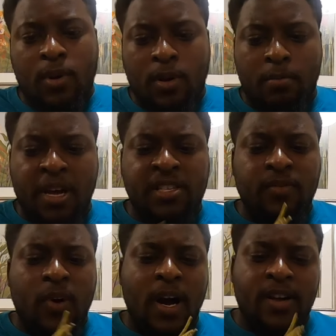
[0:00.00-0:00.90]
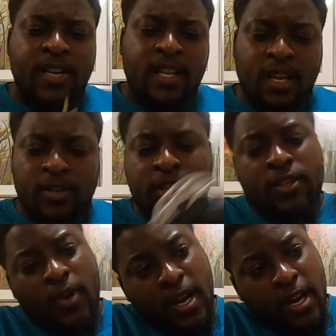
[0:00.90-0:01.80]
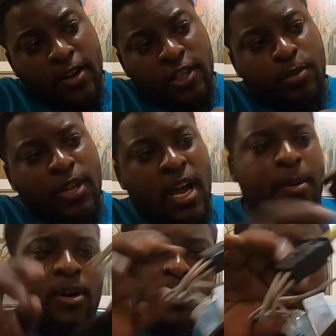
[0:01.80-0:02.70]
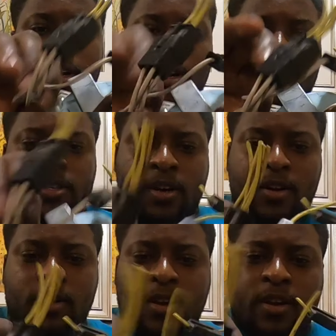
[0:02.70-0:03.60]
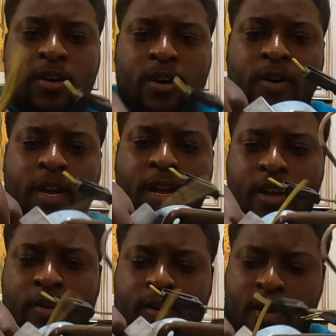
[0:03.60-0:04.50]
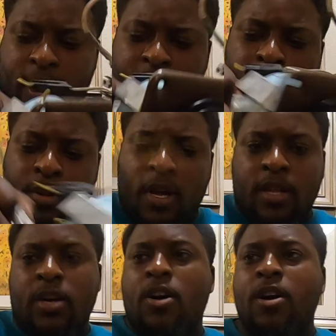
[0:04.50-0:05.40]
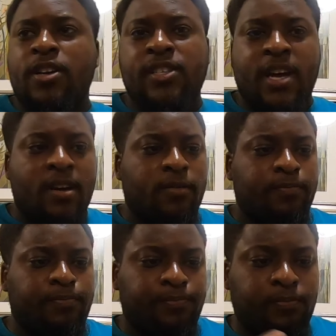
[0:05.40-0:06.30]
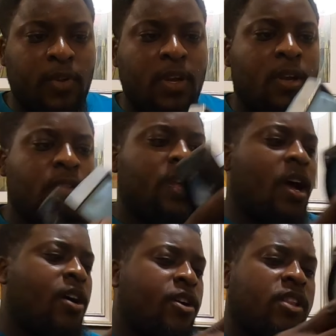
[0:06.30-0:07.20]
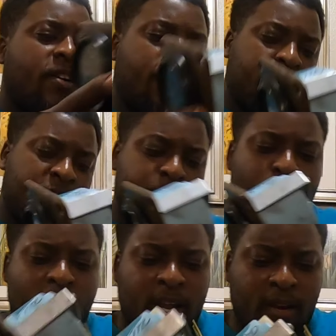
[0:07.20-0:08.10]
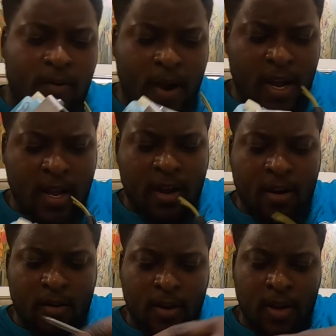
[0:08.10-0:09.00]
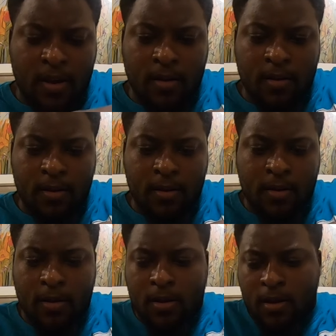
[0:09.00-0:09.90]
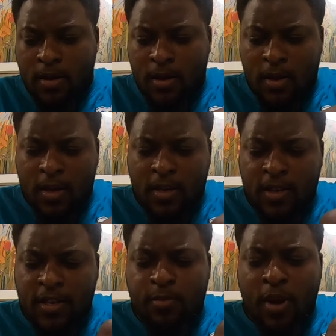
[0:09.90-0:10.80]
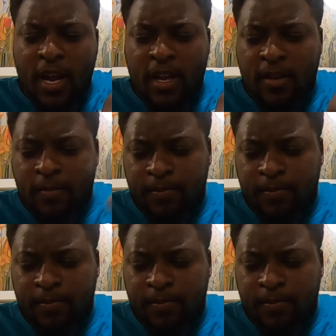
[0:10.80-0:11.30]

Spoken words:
Mess of wires, I know. So this right here is a speedometer. So, you'll go ahead, you'll unplug the harness out. Now you're left with this bracket right here, okay? See this bracket?